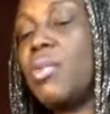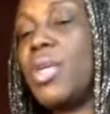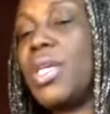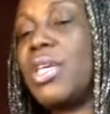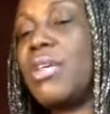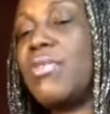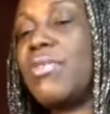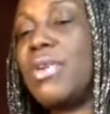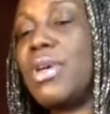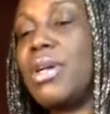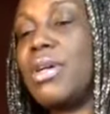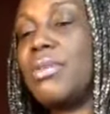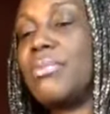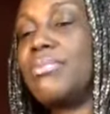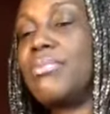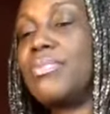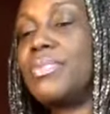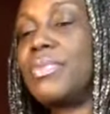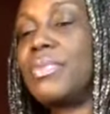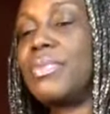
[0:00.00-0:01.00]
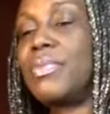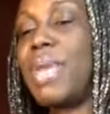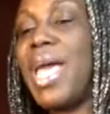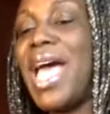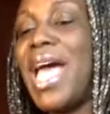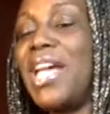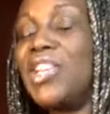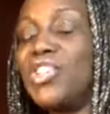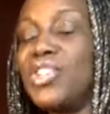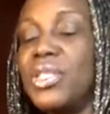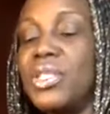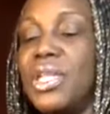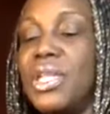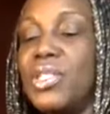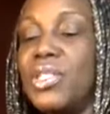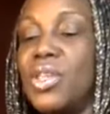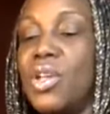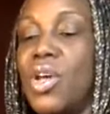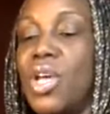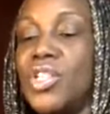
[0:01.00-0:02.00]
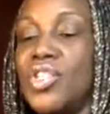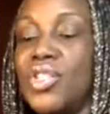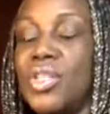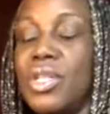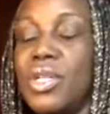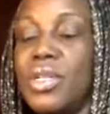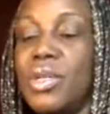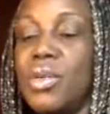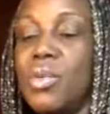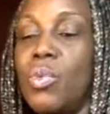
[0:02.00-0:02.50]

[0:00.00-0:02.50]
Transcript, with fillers: We have um, Passion that's launching,